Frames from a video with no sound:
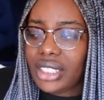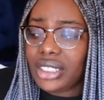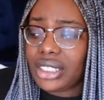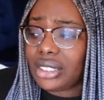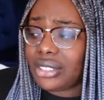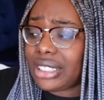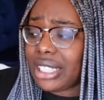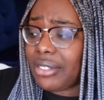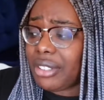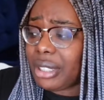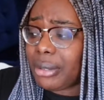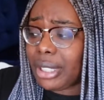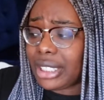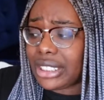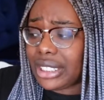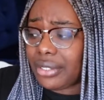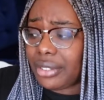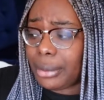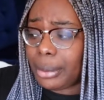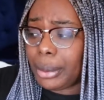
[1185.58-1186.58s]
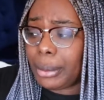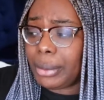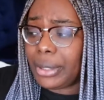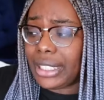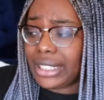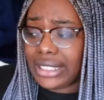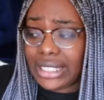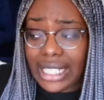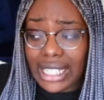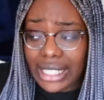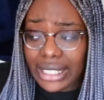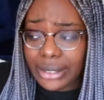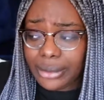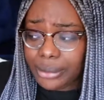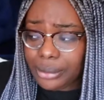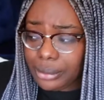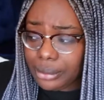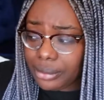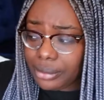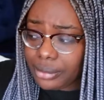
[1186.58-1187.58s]
So definitely watch out for people like
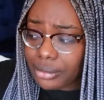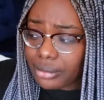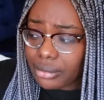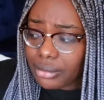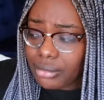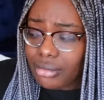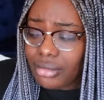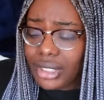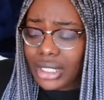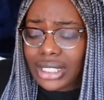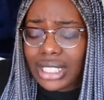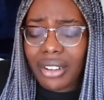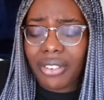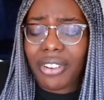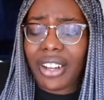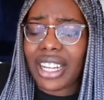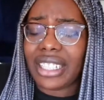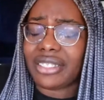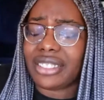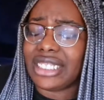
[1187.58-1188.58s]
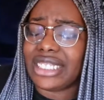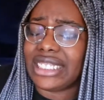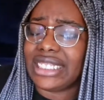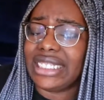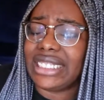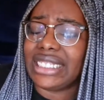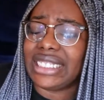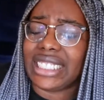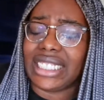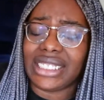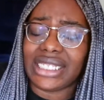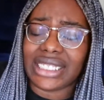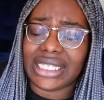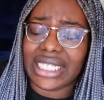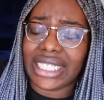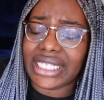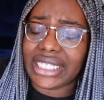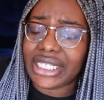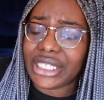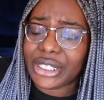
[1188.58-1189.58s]
that, that find reasons not to
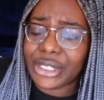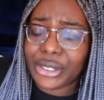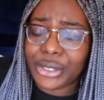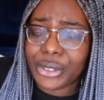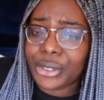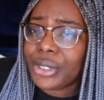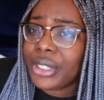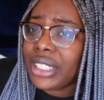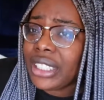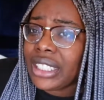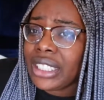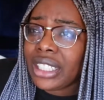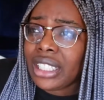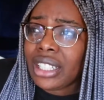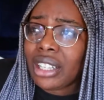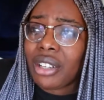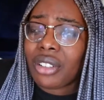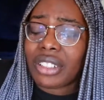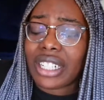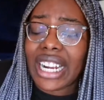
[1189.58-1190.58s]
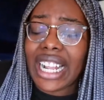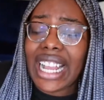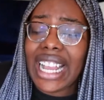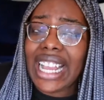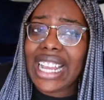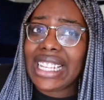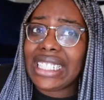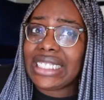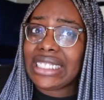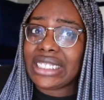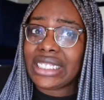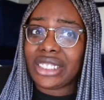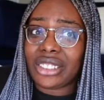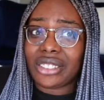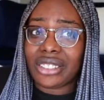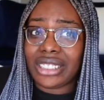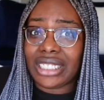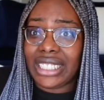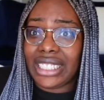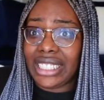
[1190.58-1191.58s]
like you for any
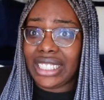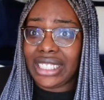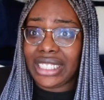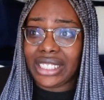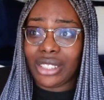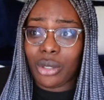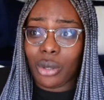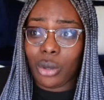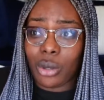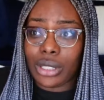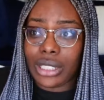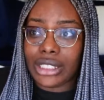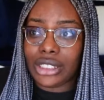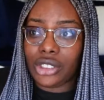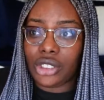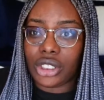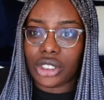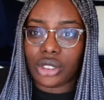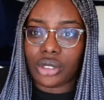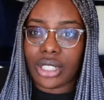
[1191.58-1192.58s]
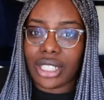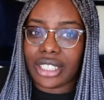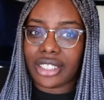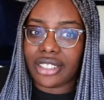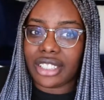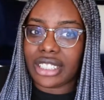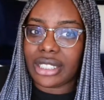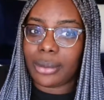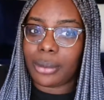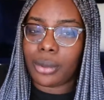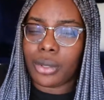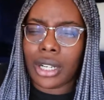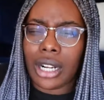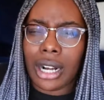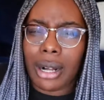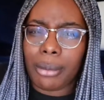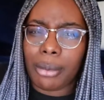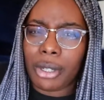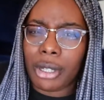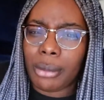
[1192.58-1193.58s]
little thing, or they just try to create a
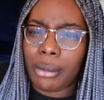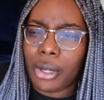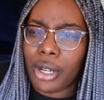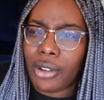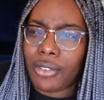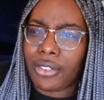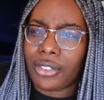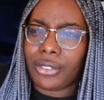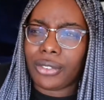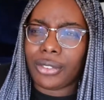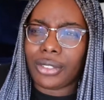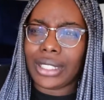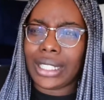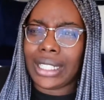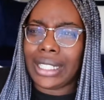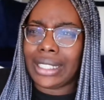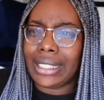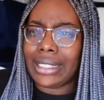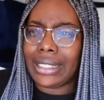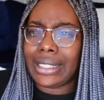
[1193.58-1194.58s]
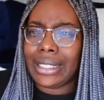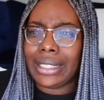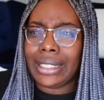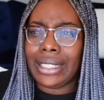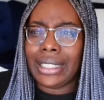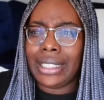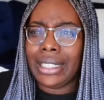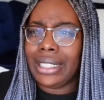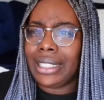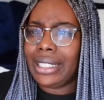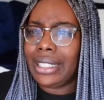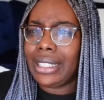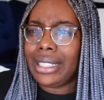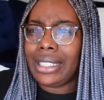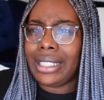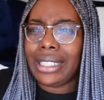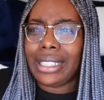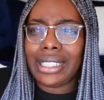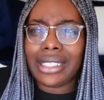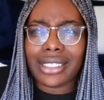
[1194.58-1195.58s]
problem off of, like,
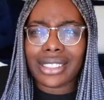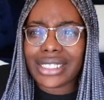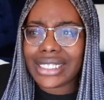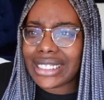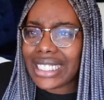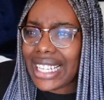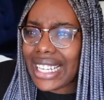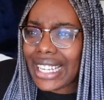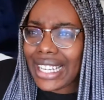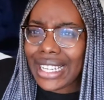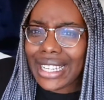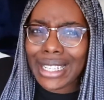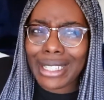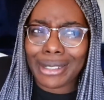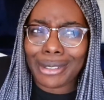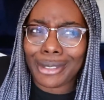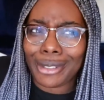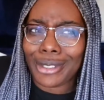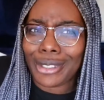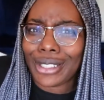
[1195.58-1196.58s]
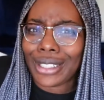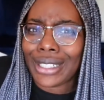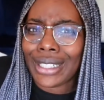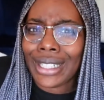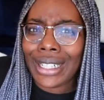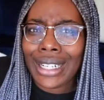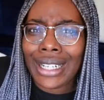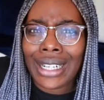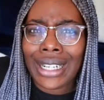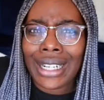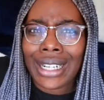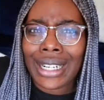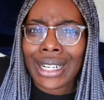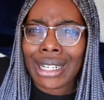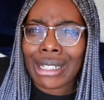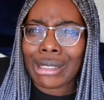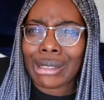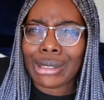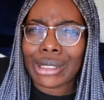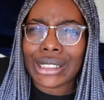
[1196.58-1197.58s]
hearsay, or,
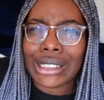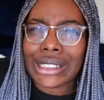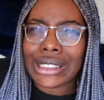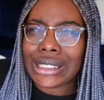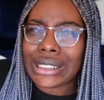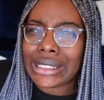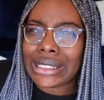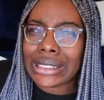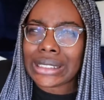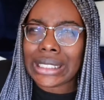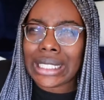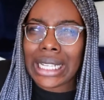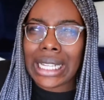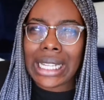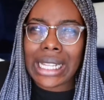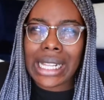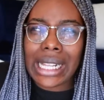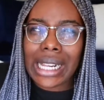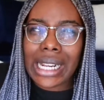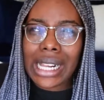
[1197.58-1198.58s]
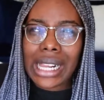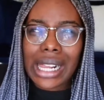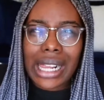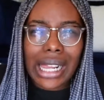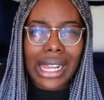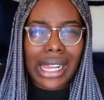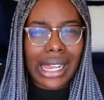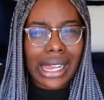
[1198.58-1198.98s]
or just, like...